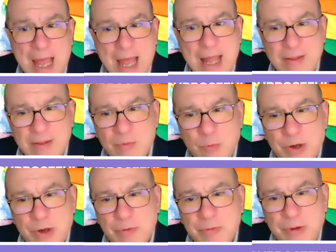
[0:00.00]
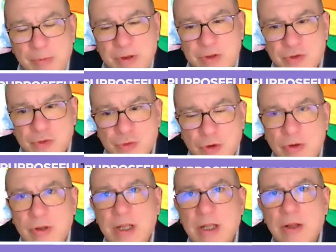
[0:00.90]
And we're very
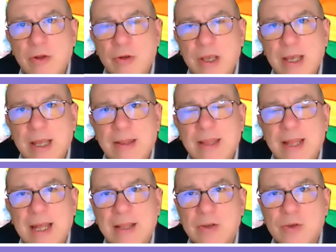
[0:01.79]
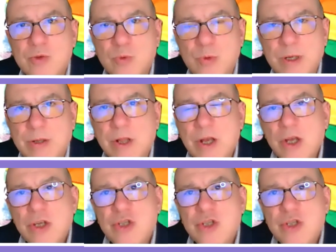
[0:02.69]
strongly looking at that as well.